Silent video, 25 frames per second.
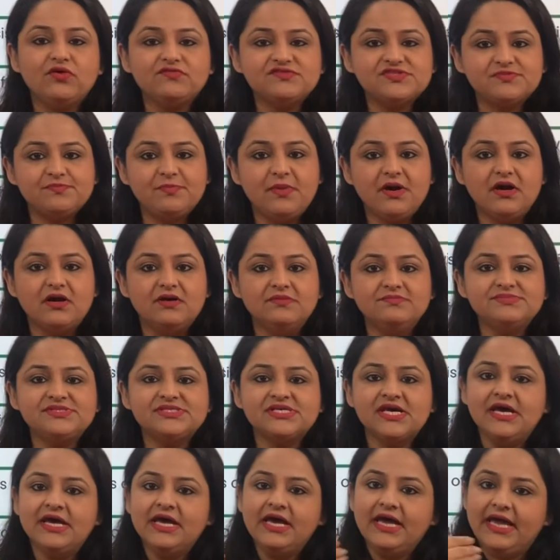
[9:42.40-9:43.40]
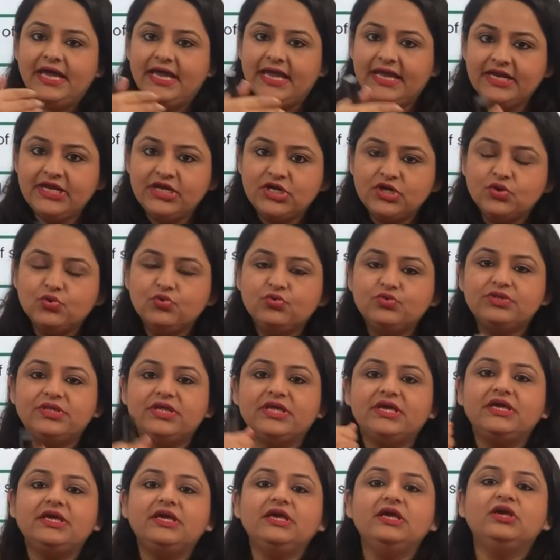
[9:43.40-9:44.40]
of sperms into
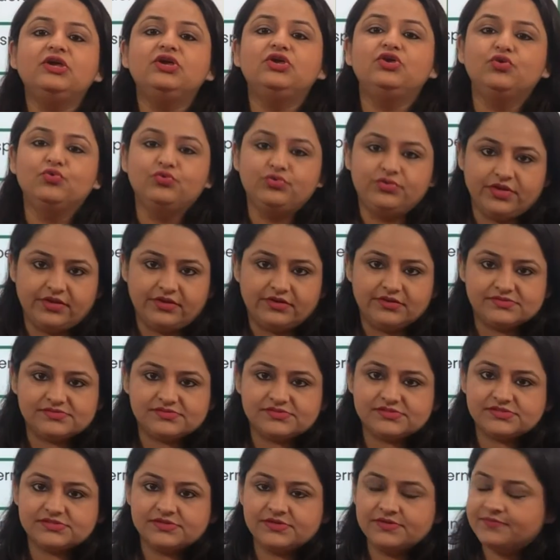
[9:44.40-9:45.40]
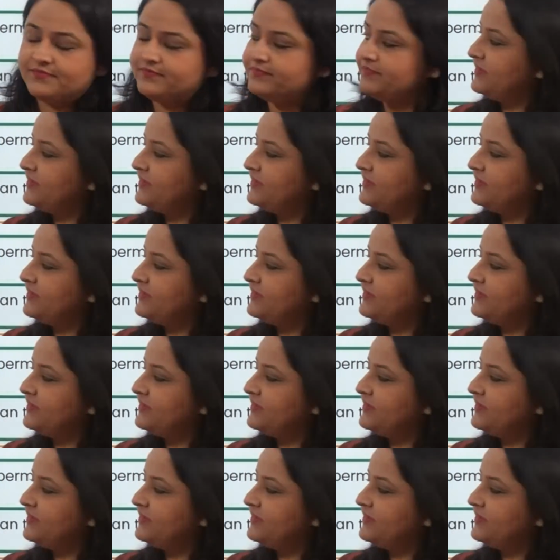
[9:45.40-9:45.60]
the uterus.